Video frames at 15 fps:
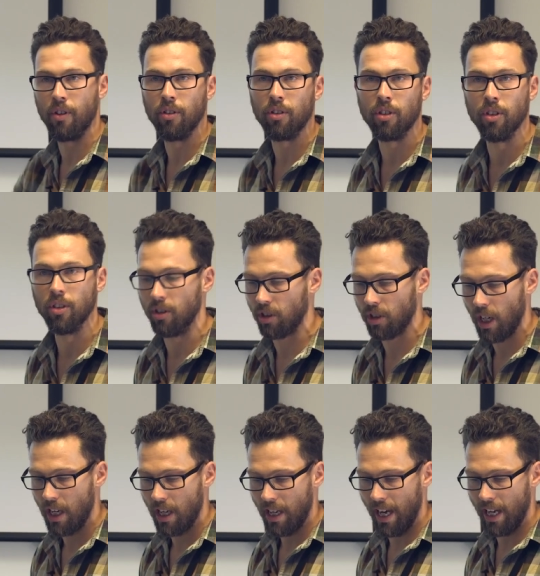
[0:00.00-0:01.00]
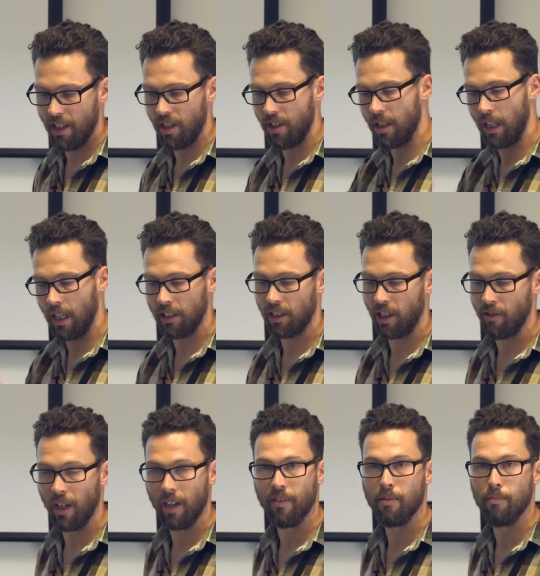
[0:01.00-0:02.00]
uses and in task
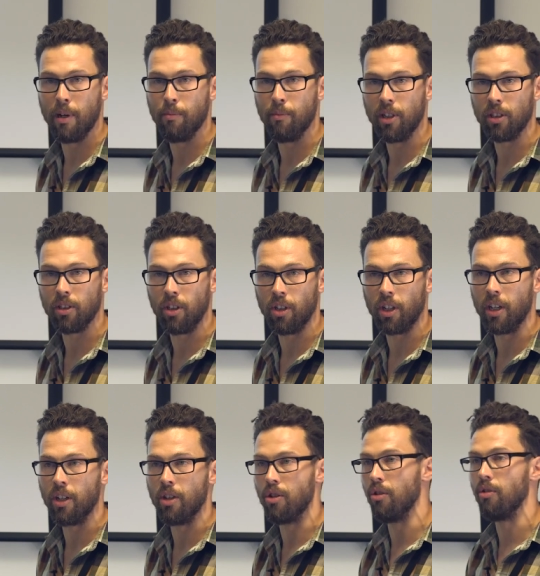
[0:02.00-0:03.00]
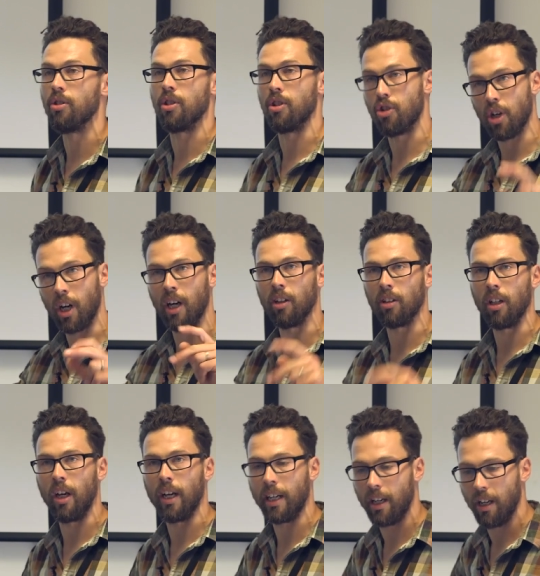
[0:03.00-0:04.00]
irrelevant memory. So you can induce the
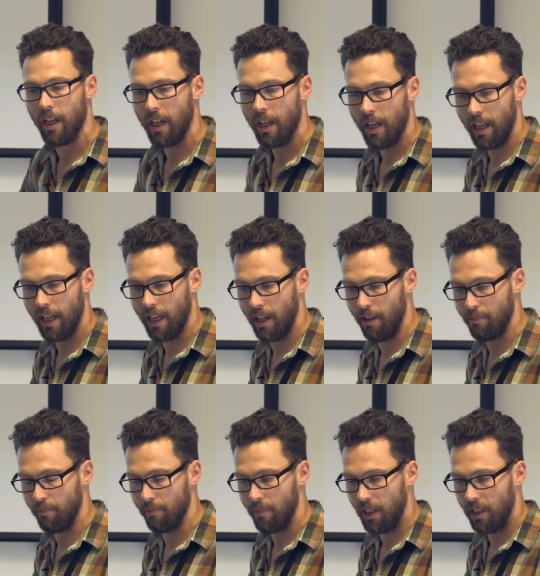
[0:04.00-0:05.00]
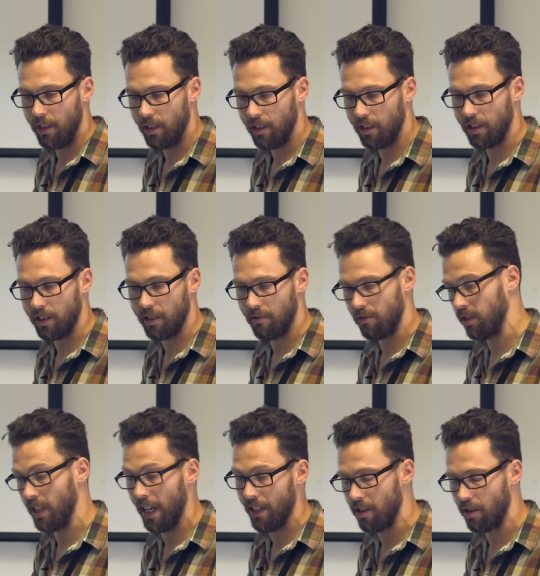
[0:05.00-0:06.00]
childlike
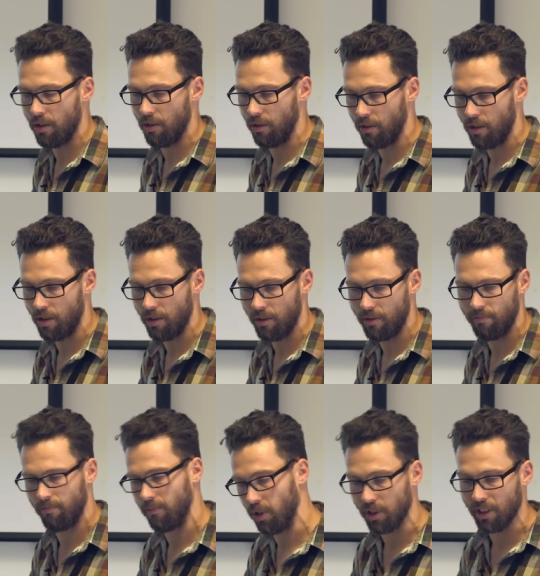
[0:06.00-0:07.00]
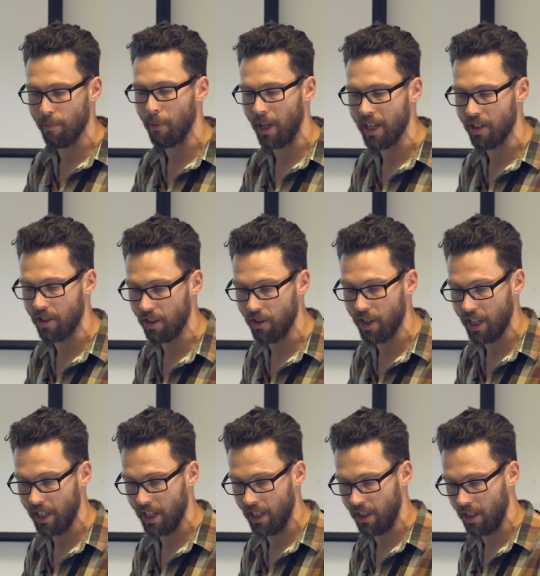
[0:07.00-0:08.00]
state to some minor
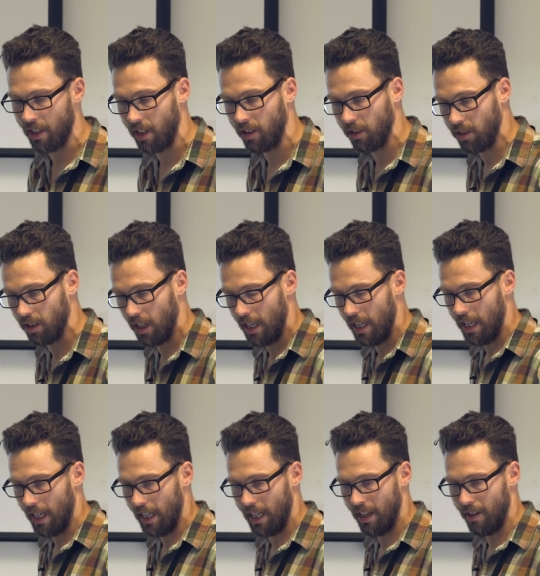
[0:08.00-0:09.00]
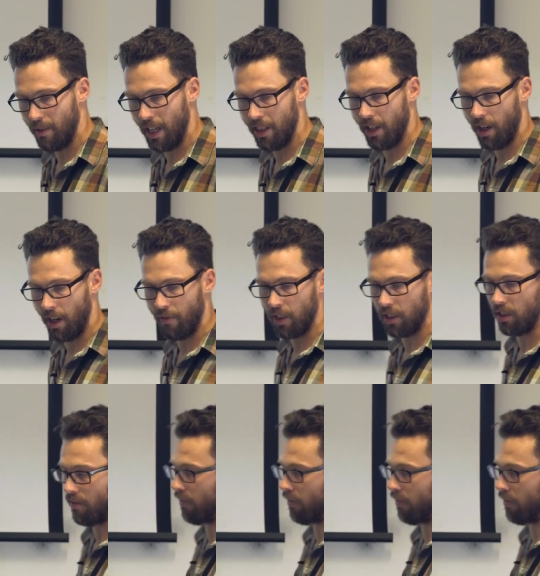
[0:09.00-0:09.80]
degree in an adult. And there are obvious